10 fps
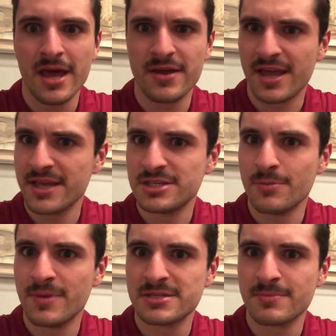In case
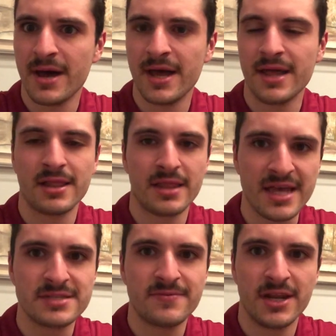you missed my last